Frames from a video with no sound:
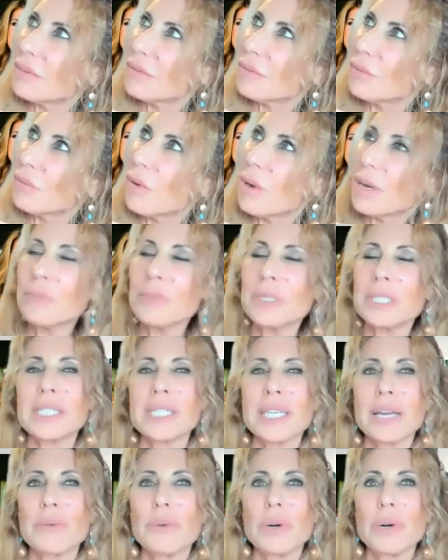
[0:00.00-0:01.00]
one would
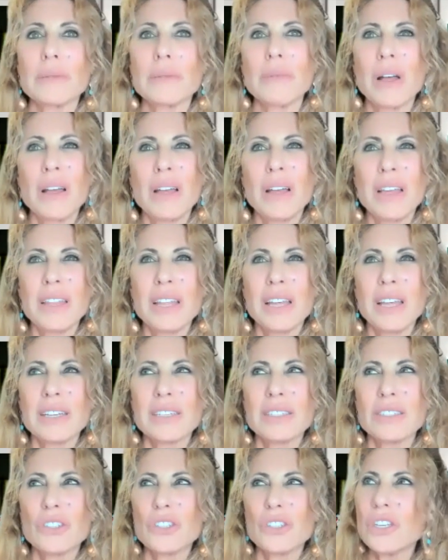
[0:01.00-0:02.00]
say, well,
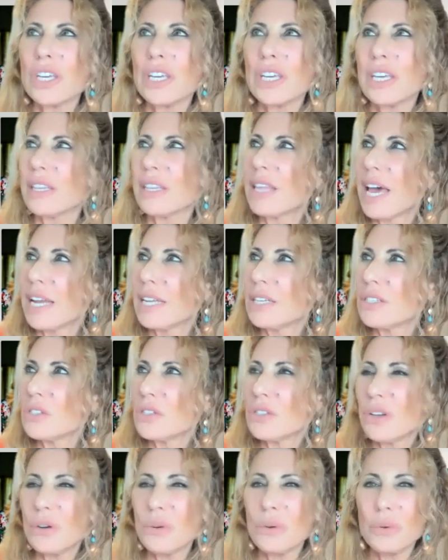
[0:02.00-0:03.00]
gee, that is
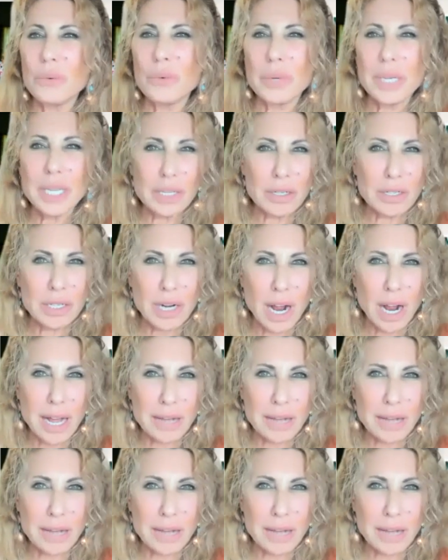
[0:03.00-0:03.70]
so weird.